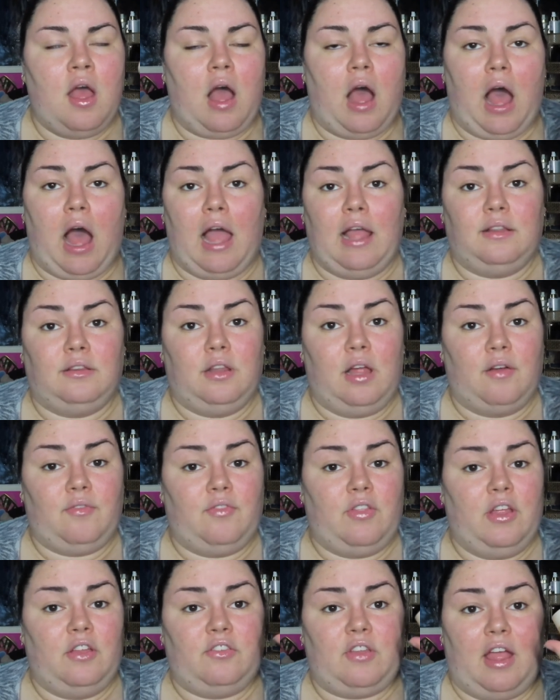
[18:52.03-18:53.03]
I love
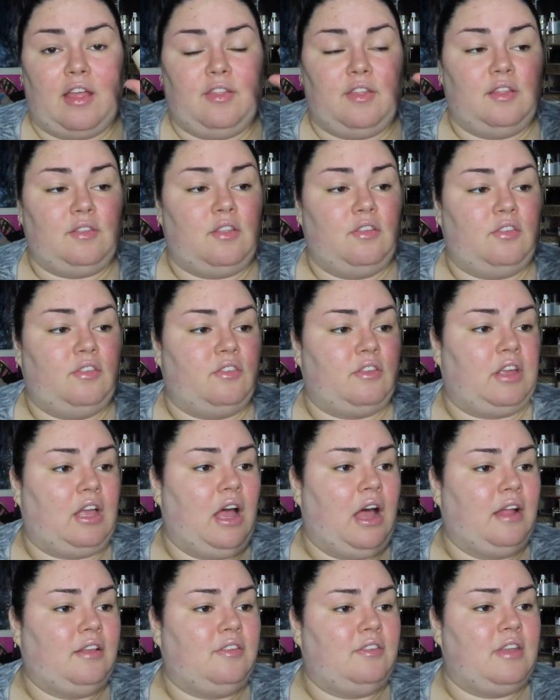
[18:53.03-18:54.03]
this. I think this is a
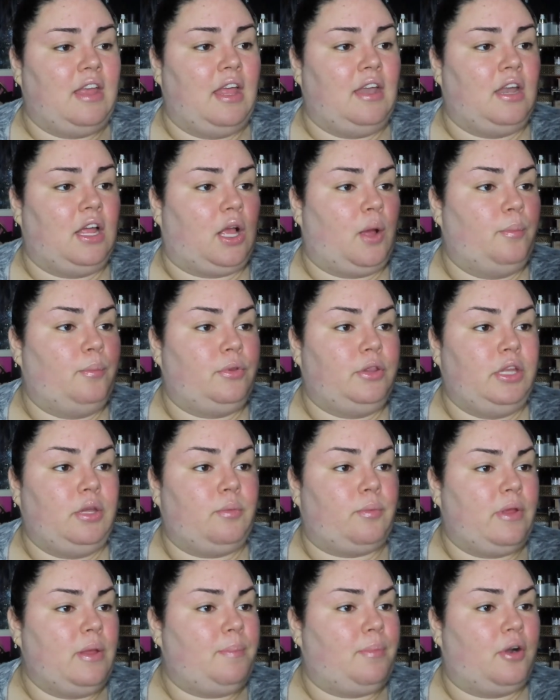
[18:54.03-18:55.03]
godsend, a complete
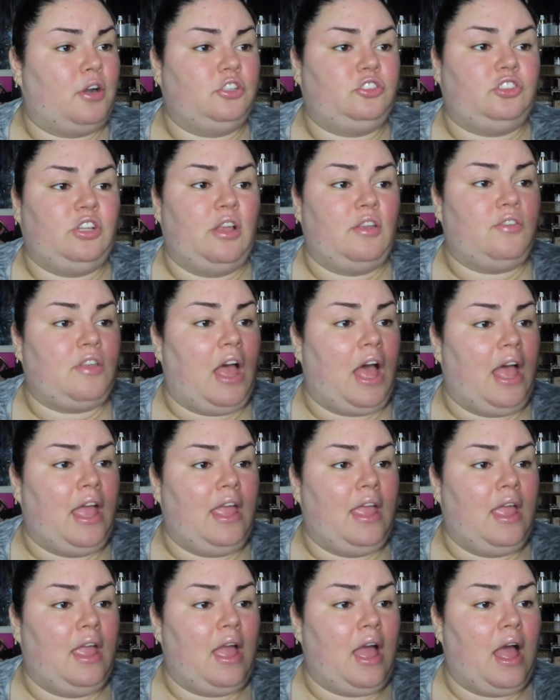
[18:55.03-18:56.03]
repurchase.
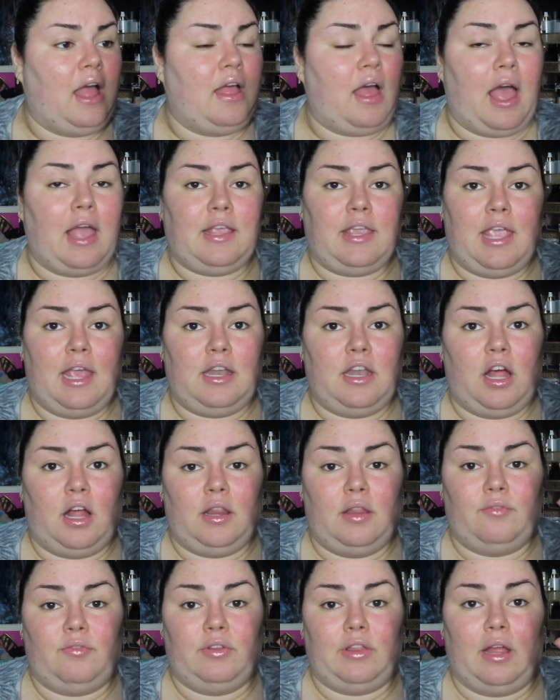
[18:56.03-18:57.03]
I cannot
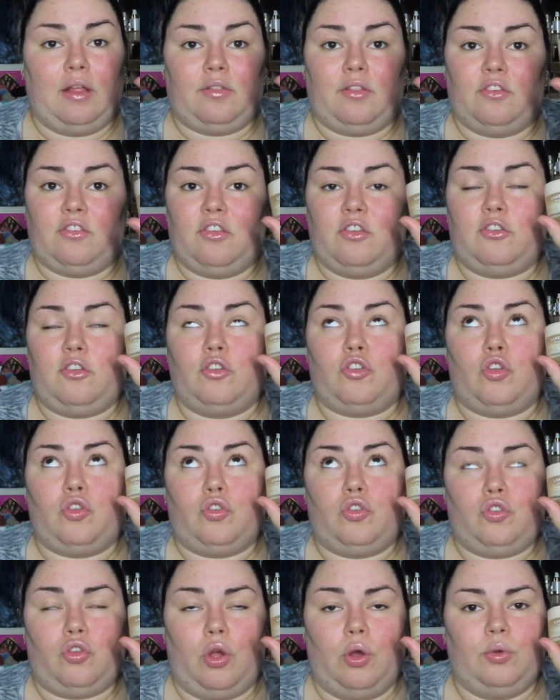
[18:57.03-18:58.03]
live without this. This is
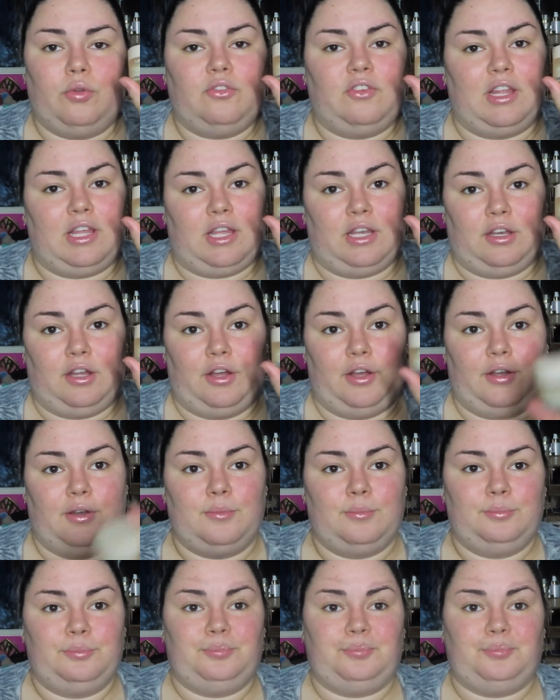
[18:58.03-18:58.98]
so stinking good.